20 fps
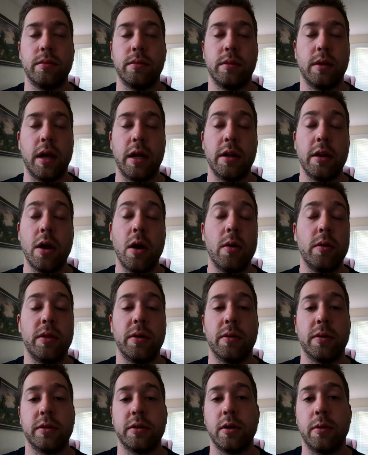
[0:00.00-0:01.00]
I know
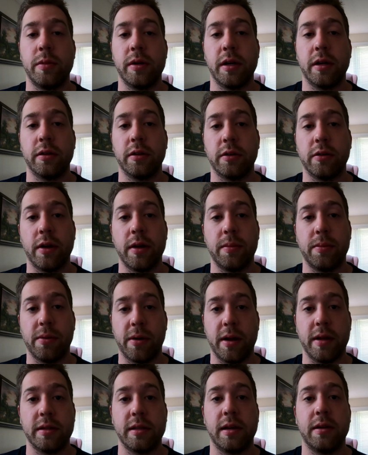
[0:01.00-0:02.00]
there are so many other great
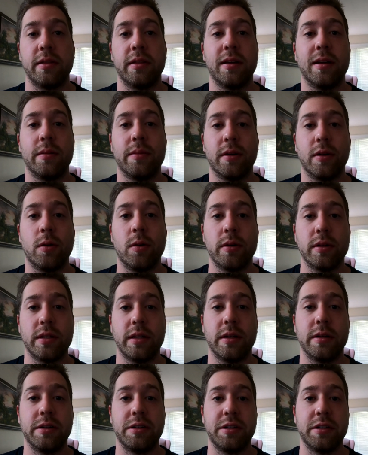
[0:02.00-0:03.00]
brands out there, but
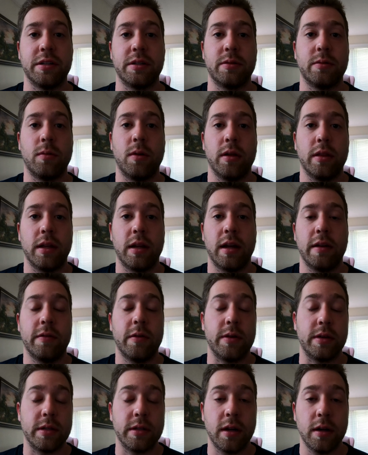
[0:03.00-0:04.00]
Corsair is just one that I've
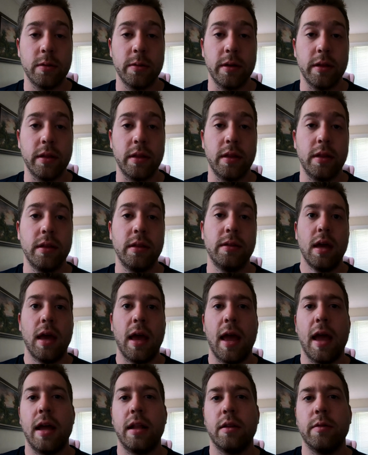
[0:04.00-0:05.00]
always stuck with.
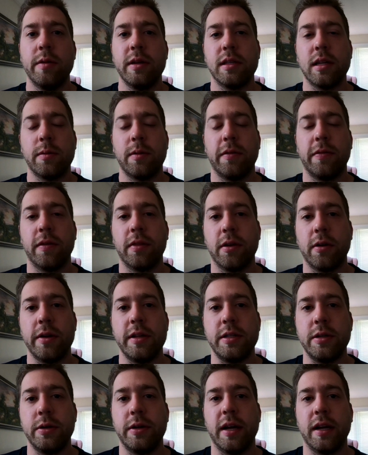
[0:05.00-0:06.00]
And the reason I went for
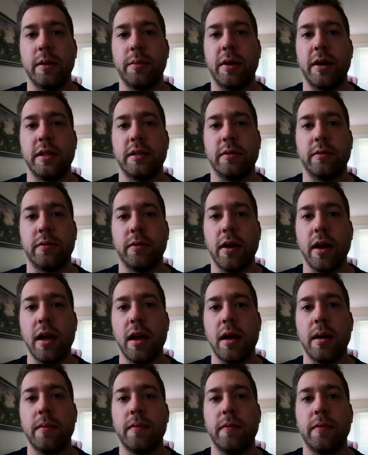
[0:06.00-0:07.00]
32 gigabytes of
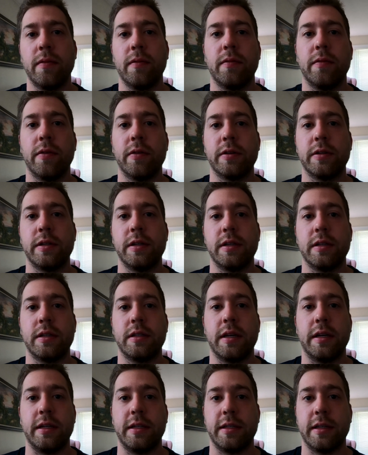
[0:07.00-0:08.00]
RAM versus,
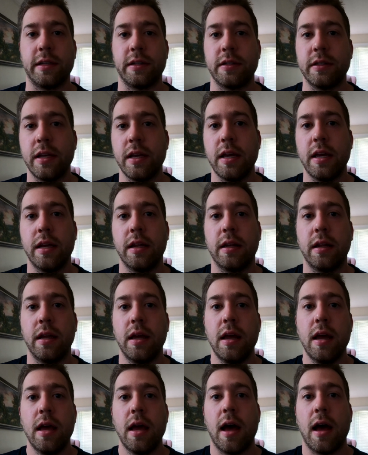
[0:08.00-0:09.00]
say, 16
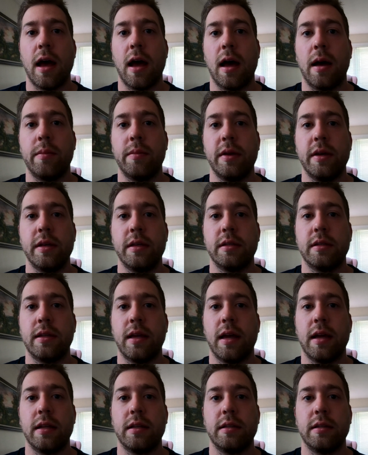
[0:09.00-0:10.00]
is
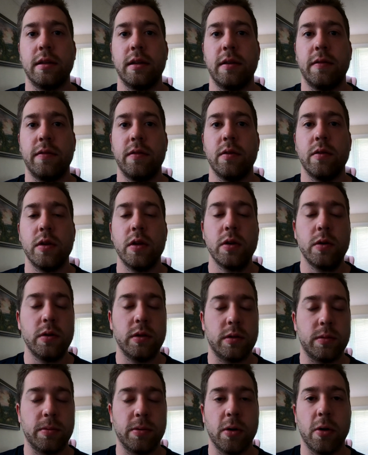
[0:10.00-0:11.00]
that if you
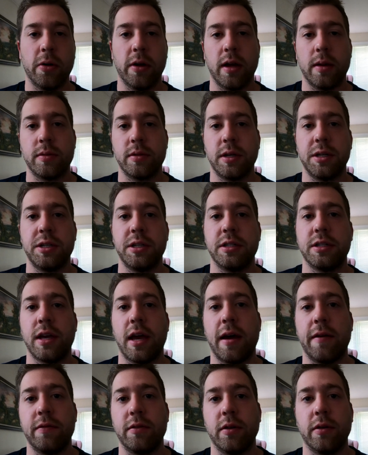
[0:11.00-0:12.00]
use programs such as
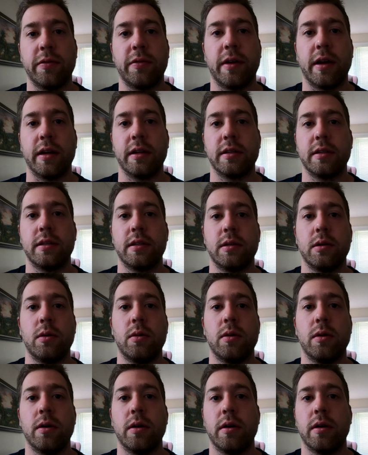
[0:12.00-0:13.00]
After Effects
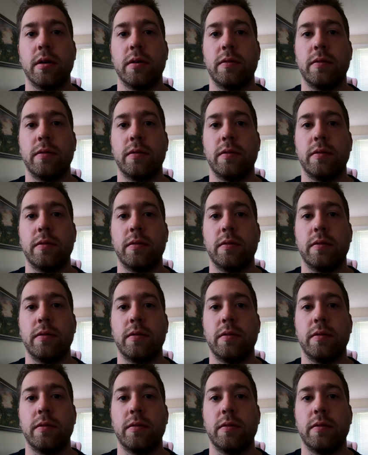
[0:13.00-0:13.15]
or